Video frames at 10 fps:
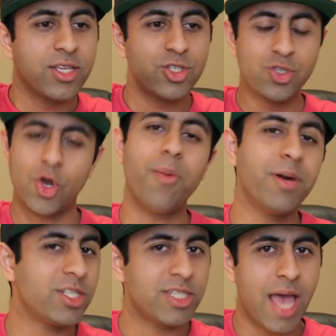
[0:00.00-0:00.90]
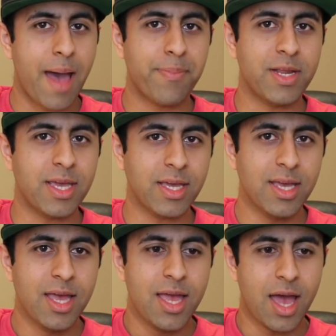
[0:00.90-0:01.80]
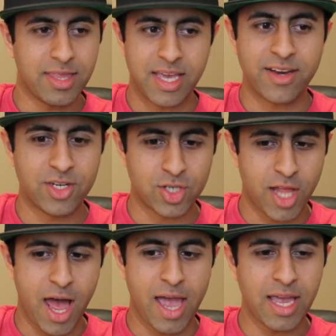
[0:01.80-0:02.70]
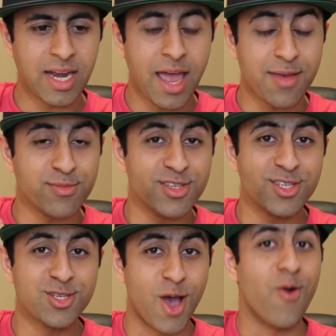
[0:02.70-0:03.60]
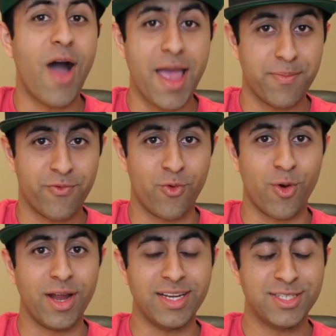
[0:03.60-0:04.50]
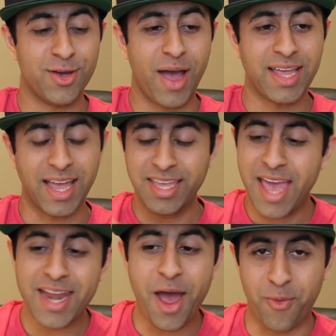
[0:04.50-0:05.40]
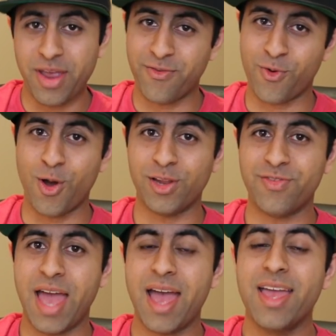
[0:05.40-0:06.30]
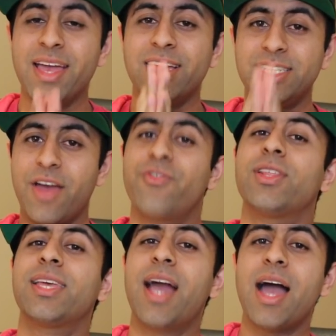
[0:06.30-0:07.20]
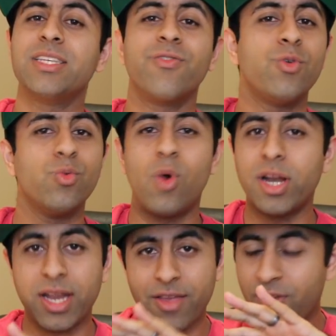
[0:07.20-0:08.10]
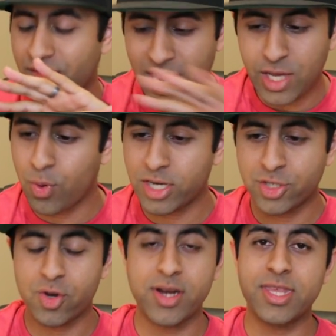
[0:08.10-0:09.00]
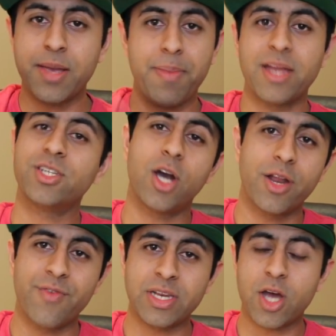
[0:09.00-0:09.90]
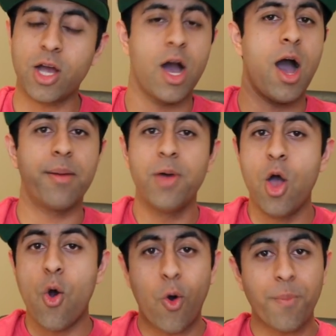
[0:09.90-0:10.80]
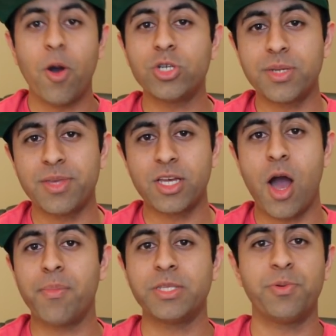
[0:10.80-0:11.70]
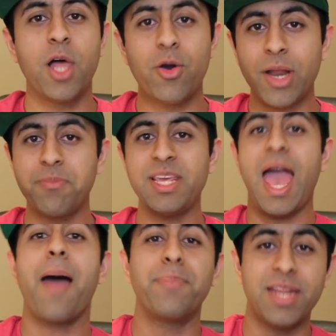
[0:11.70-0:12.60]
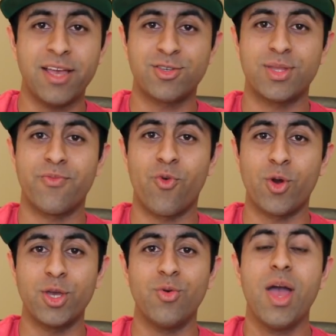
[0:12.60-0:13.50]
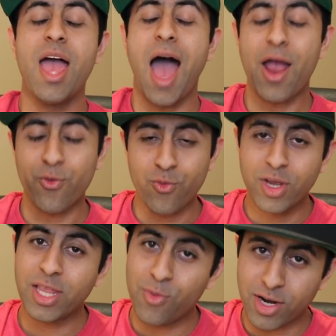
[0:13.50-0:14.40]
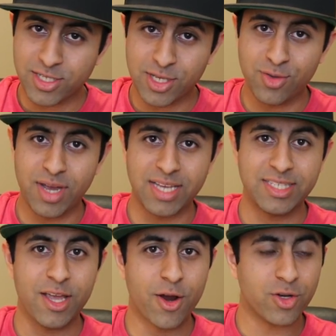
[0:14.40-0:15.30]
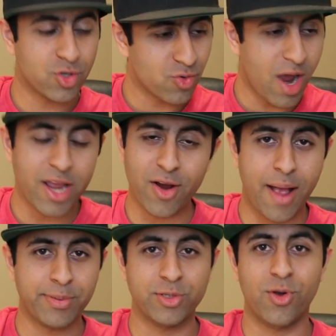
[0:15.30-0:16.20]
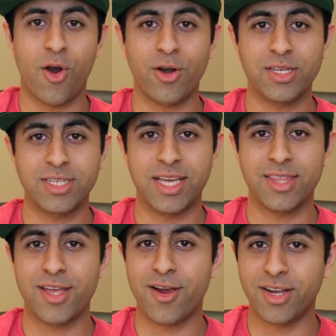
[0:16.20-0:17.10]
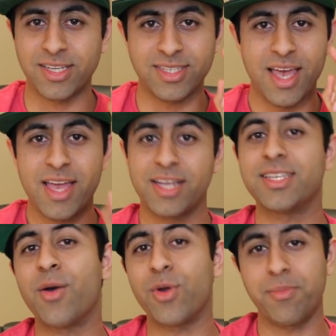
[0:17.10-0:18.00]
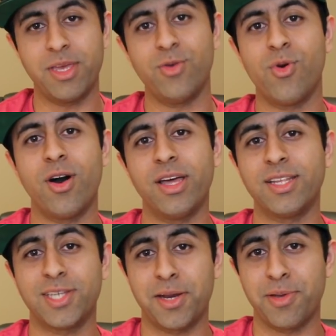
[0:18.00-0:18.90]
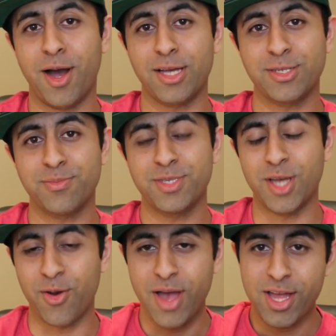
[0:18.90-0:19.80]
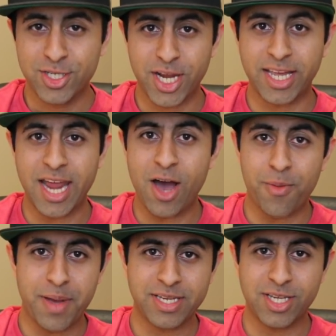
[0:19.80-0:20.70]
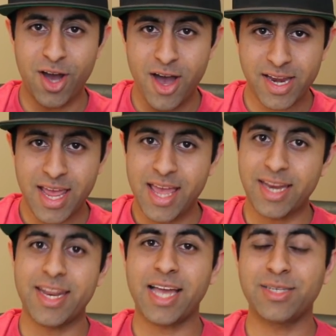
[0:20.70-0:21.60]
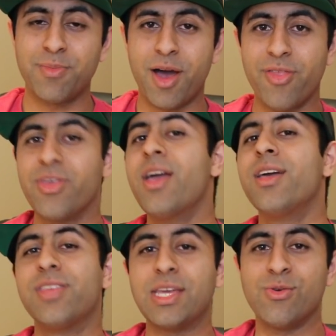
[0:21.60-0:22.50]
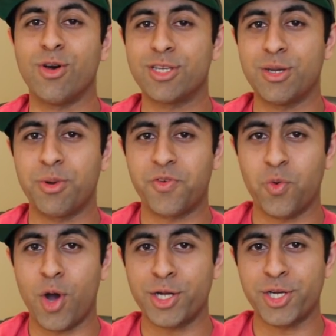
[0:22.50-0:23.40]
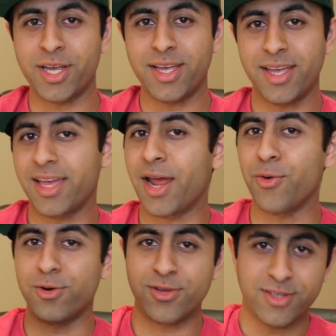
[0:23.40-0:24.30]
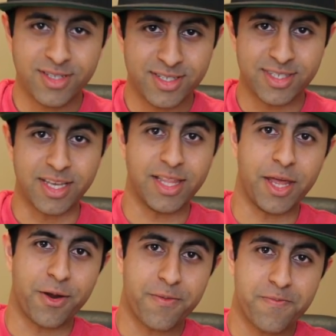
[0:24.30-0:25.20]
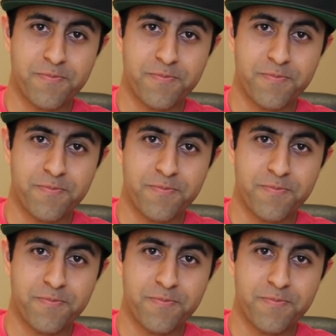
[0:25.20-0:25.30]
So much is happening at the end of July, and I am so hyped for it. So I, I cannot wait for all of that. Definitely, guys, if you want, if you have any questions or anything, pentaconevent.com or post them in the comments below, and I'd be happy to answer them for you. I really want to see you guys there. Try your absolute hardest to get there because because I want to meet you all, and it's going to be awesome. So check it out, Pentacon next month. Thank you all so much for watching, and I will see you later.